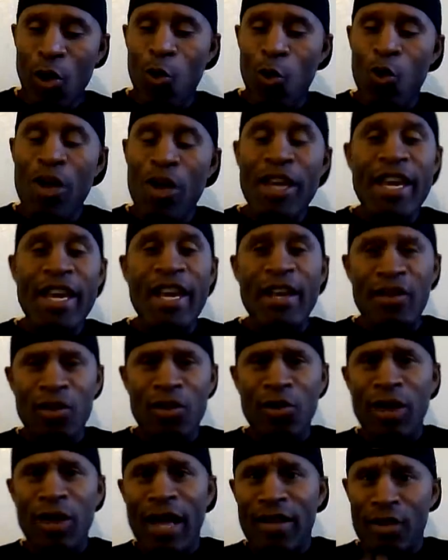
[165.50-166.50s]
We get
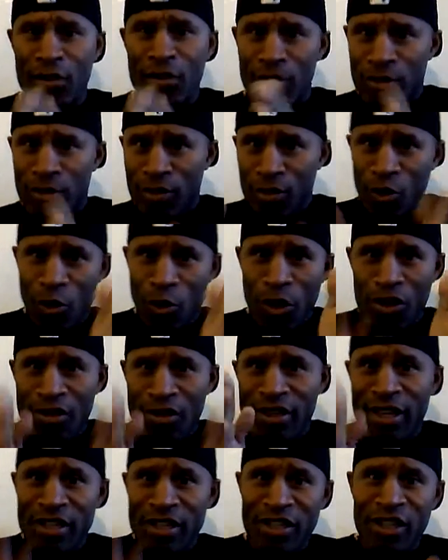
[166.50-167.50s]
into like the
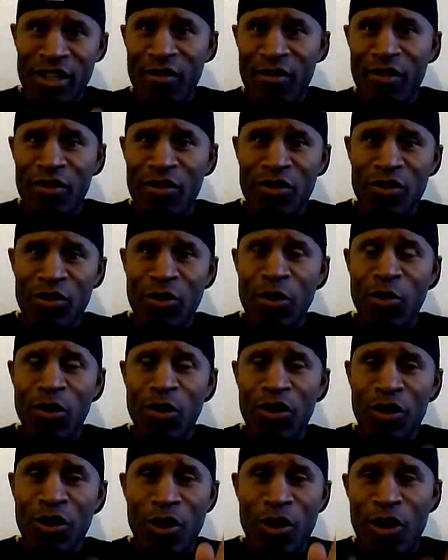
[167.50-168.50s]
cross section of the street
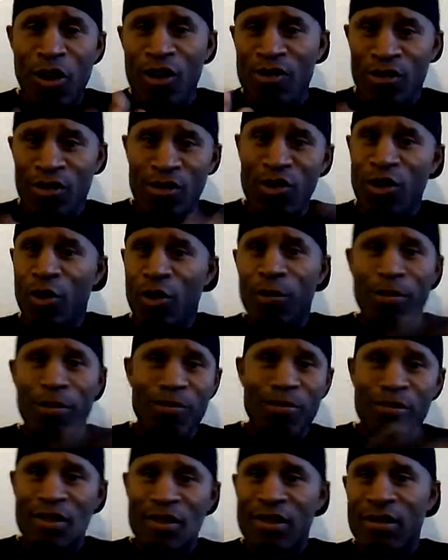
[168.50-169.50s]
where the cars are,
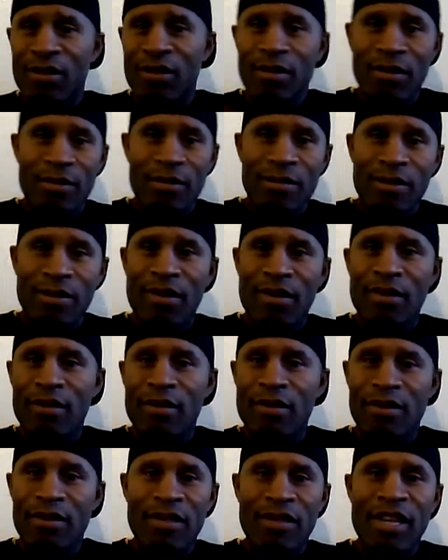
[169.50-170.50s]

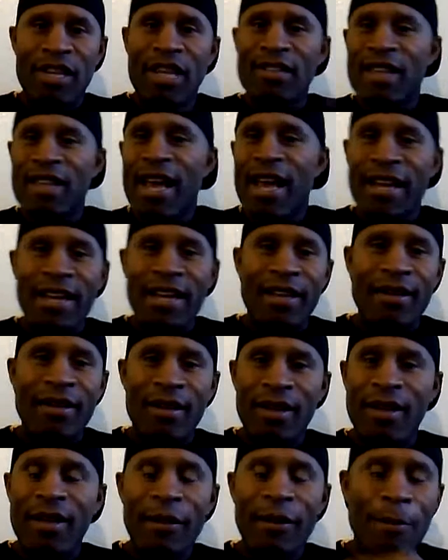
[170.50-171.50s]
zigzagging.
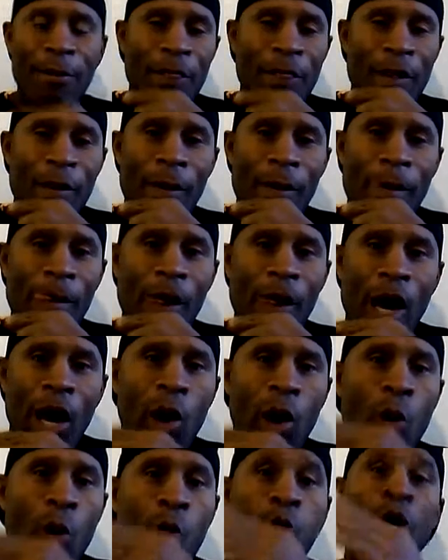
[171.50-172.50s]

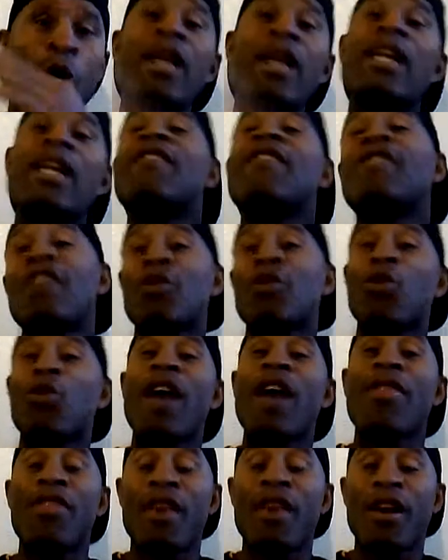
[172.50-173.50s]
We leave it
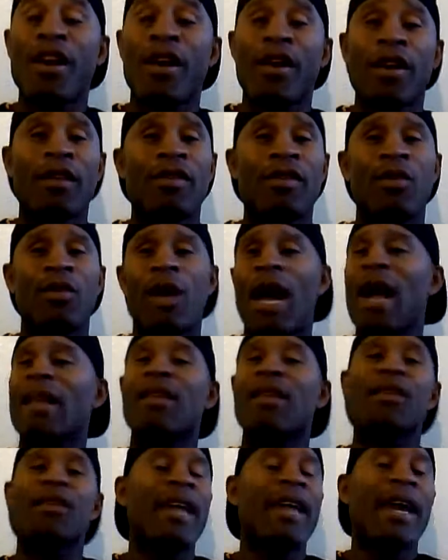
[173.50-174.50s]
right there because I
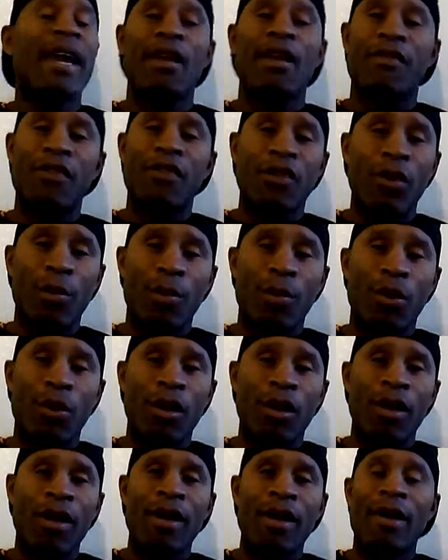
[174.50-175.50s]
just can't lift it no
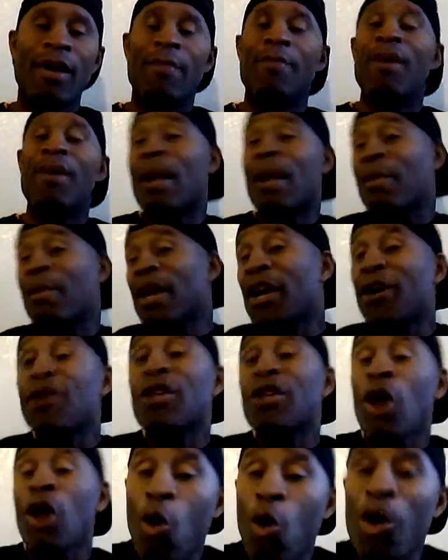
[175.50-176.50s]
more. But I'm
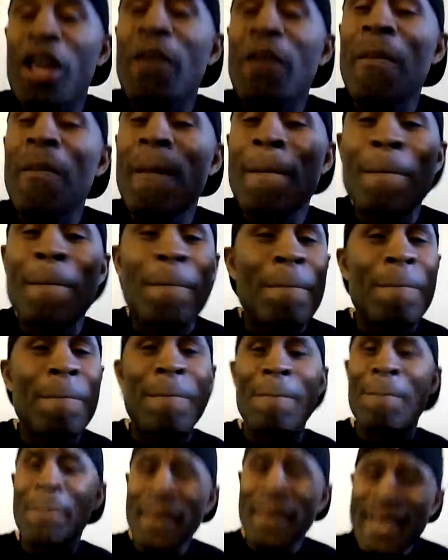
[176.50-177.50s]
hearing Tony
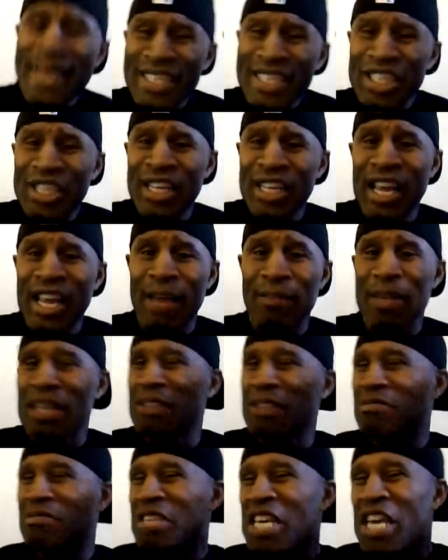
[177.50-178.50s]
bitching at
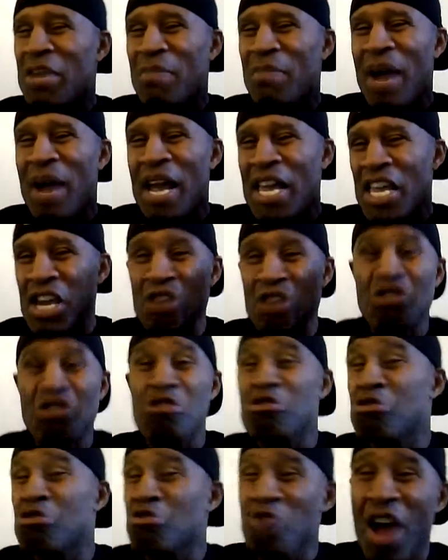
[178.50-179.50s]
me in my ear.
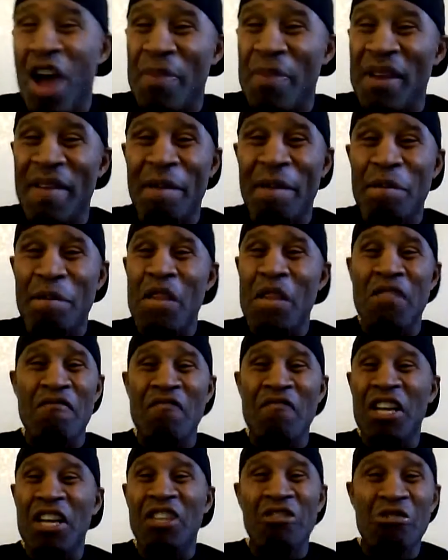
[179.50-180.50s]
Don't you drop it,
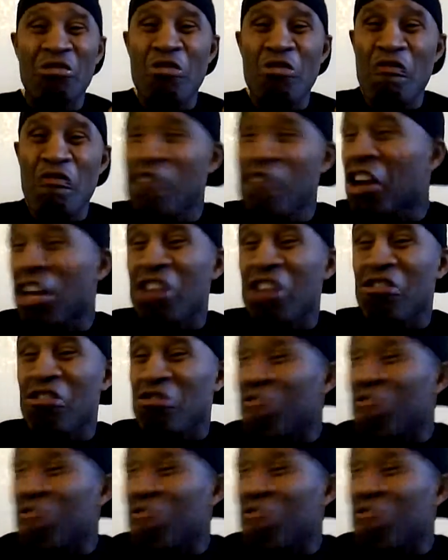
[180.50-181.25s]
motherfucker. Don't you fucking